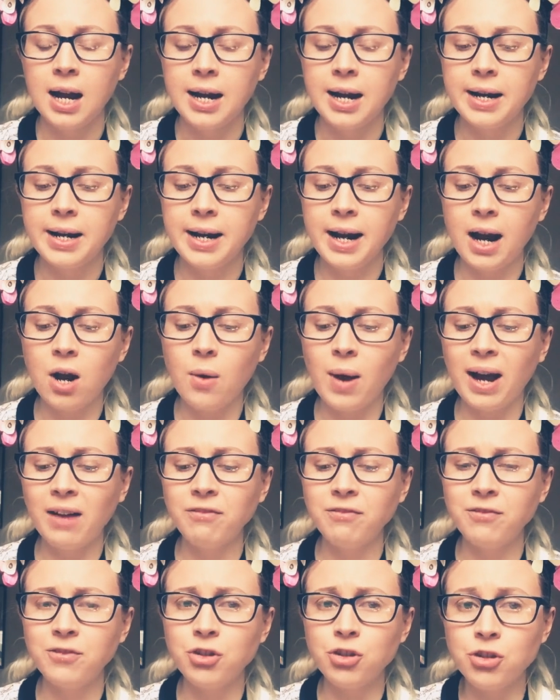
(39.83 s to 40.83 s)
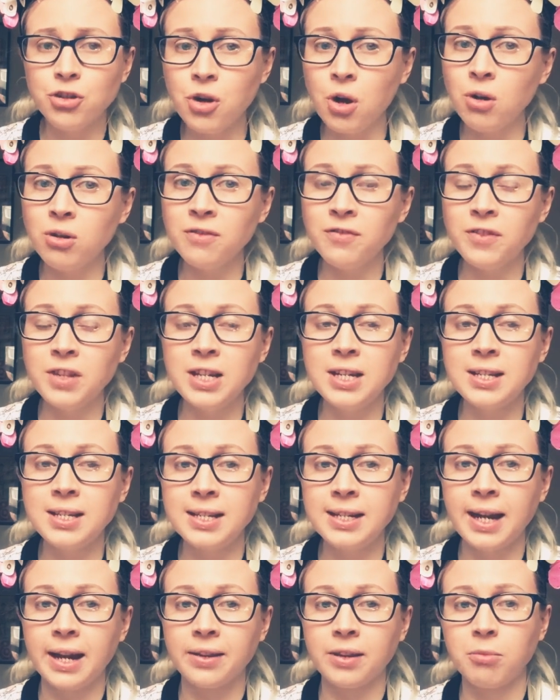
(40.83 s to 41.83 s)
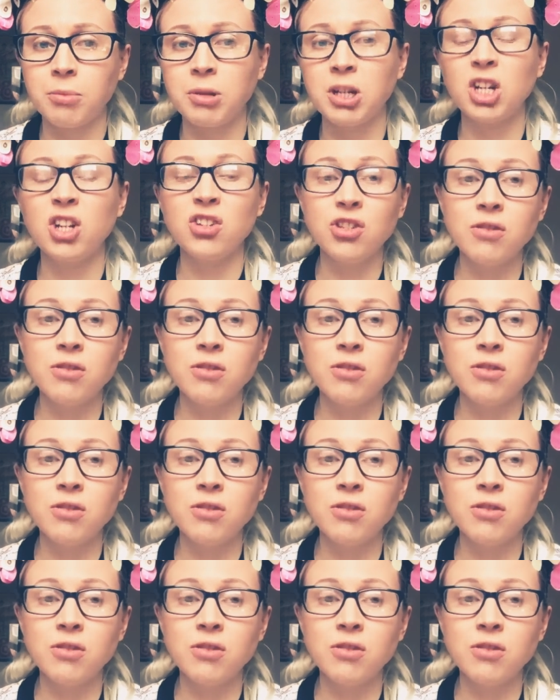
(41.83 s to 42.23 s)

Now I've done all of these together because